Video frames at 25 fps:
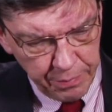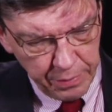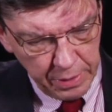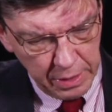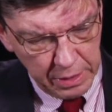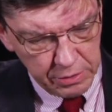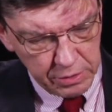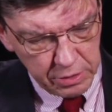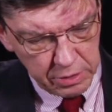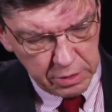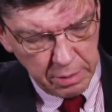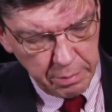
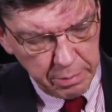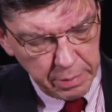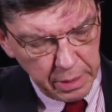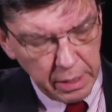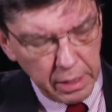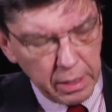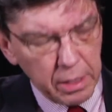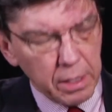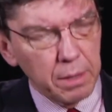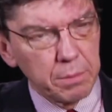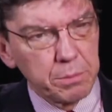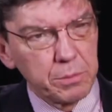is somebody
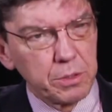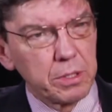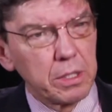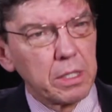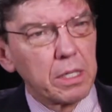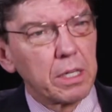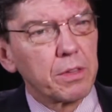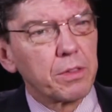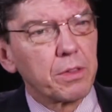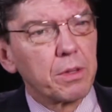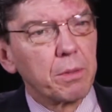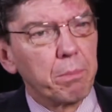comes
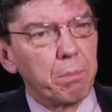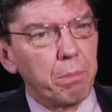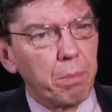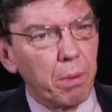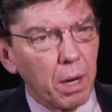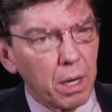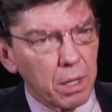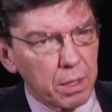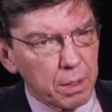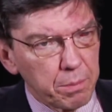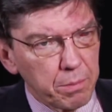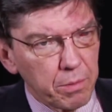in at the
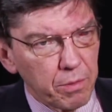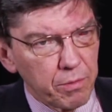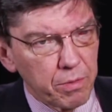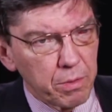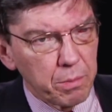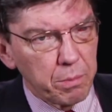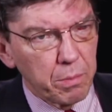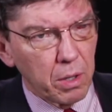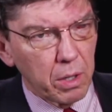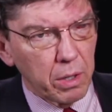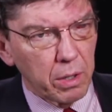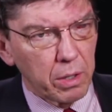bottom of the
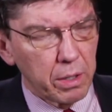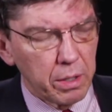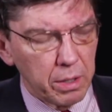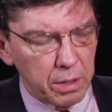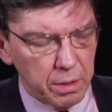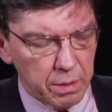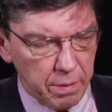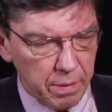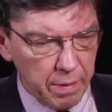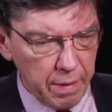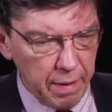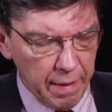market
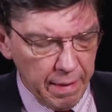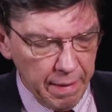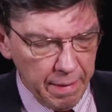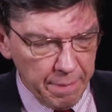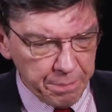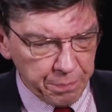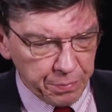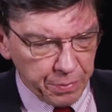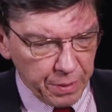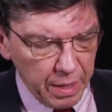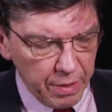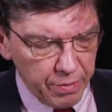
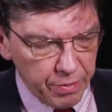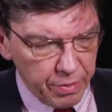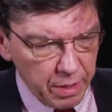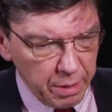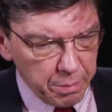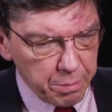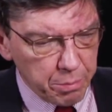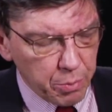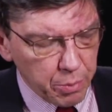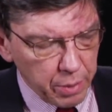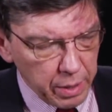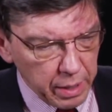and they
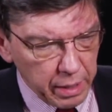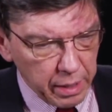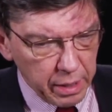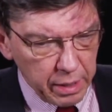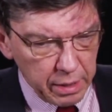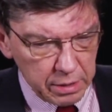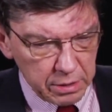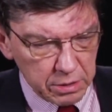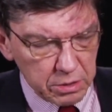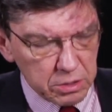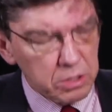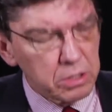bring
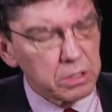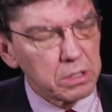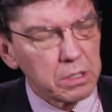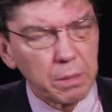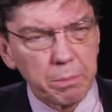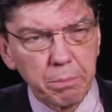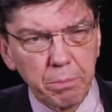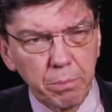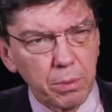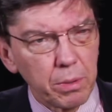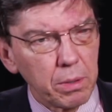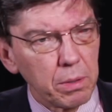in
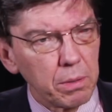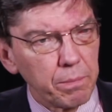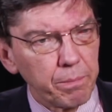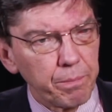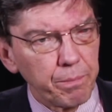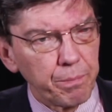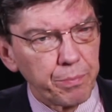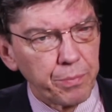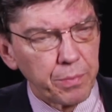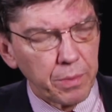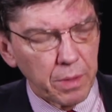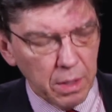simple
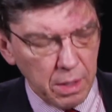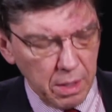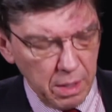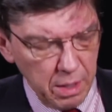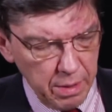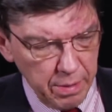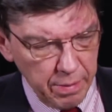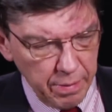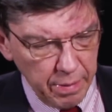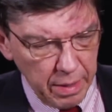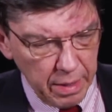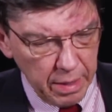
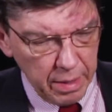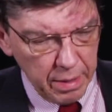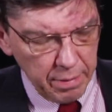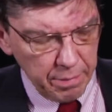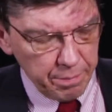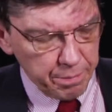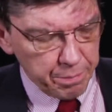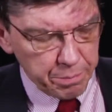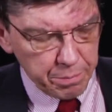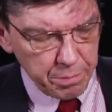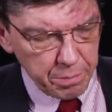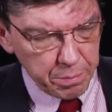
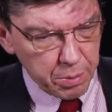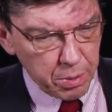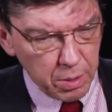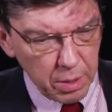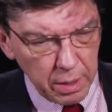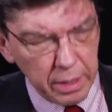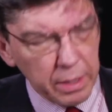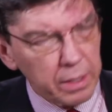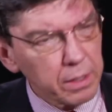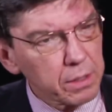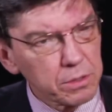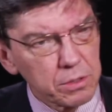
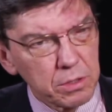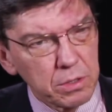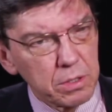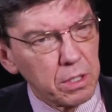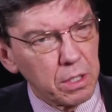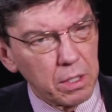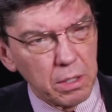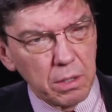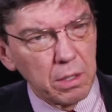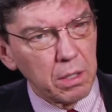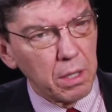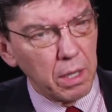products
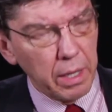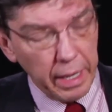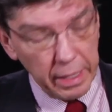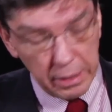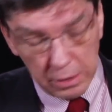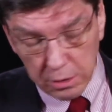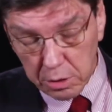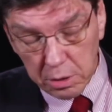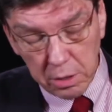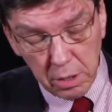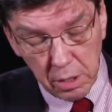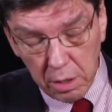that
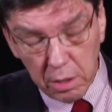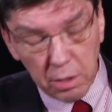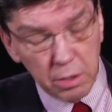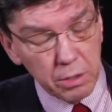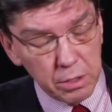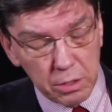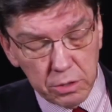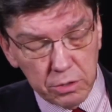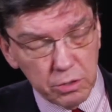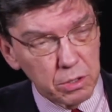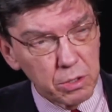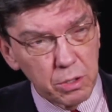actually
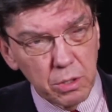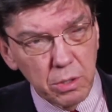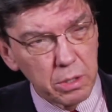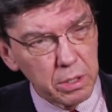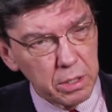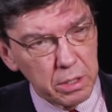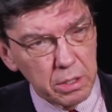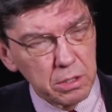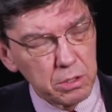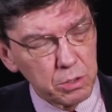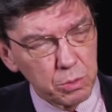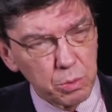aren't as
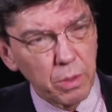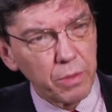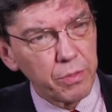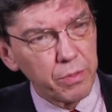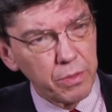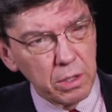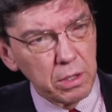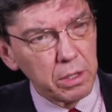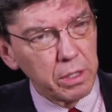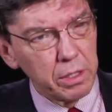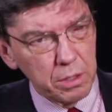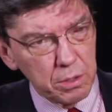good as what
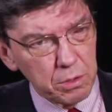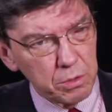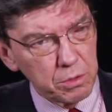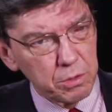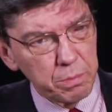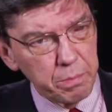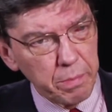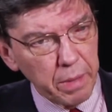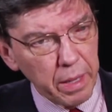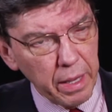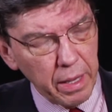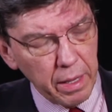the
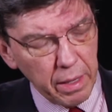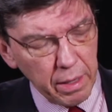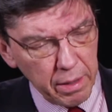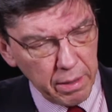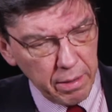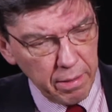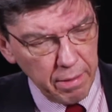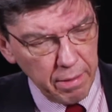leaders make.